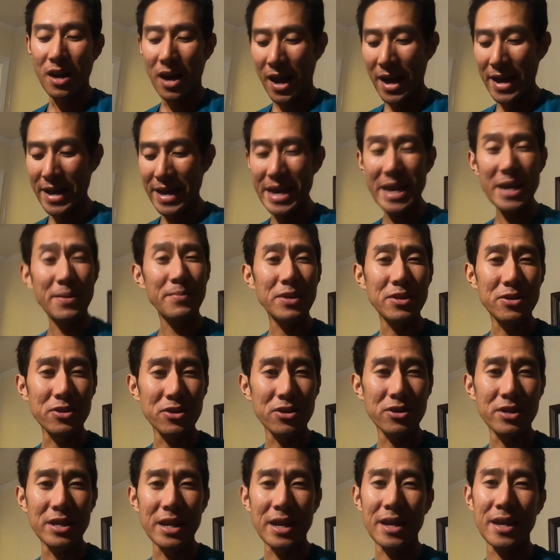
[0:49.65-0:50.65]
I am
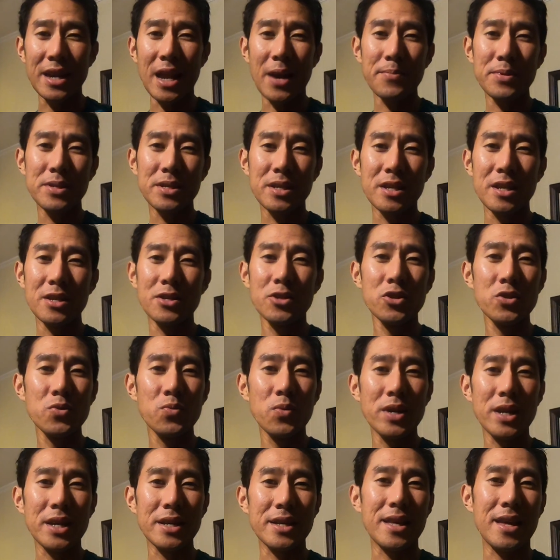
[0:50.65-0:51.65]
injured and I'm just gonna do
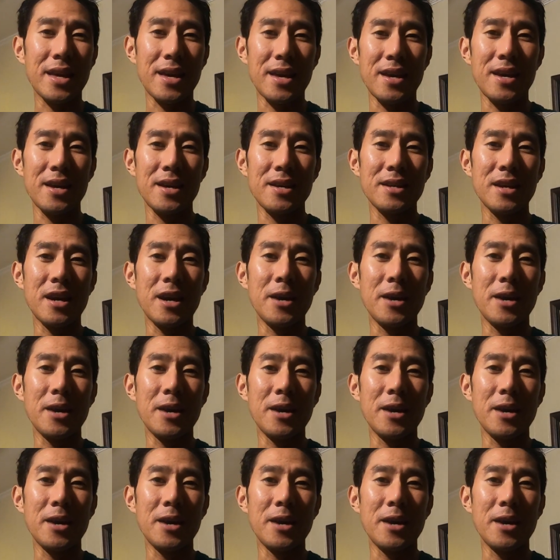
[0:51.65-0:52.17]
what I can.